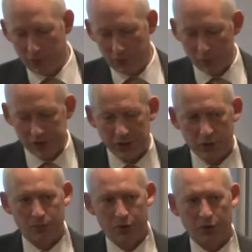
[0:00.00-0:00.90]
force the
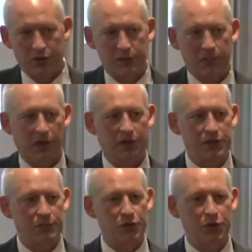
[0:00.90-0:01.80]
bureaucratic
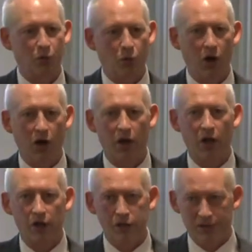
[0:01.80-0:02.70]
mechanisms to work
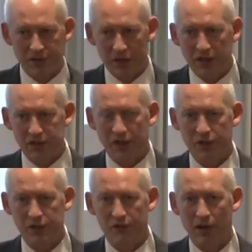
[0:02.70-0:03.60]
to facilitate
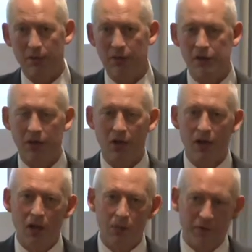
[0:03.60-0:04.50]
those developments.
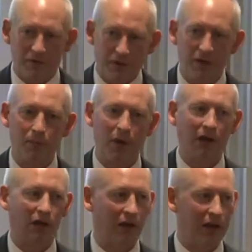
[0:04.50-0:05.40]
But
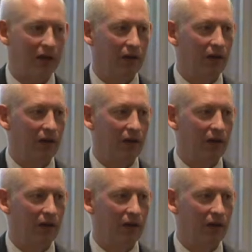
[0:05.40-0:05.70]
fundamentally,